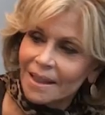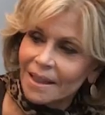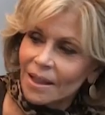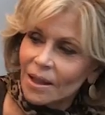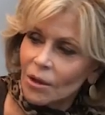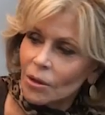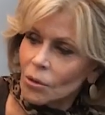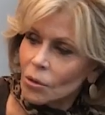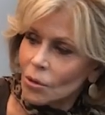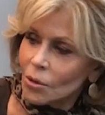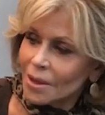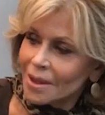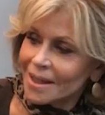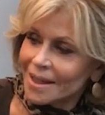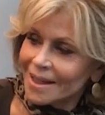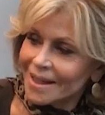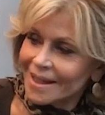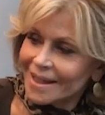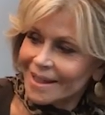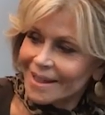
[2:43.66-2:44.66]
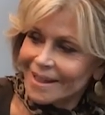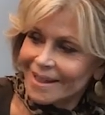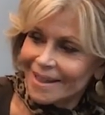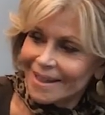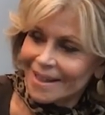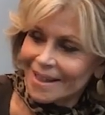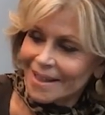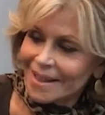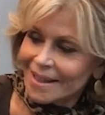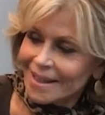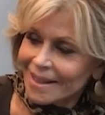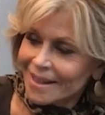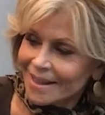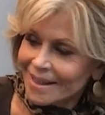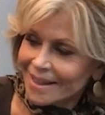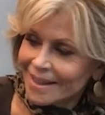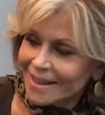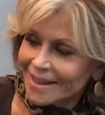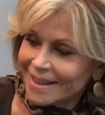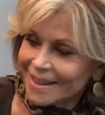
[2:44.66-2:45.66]

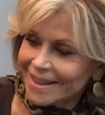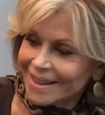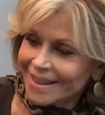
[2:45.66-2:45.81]
The person shown says nothing.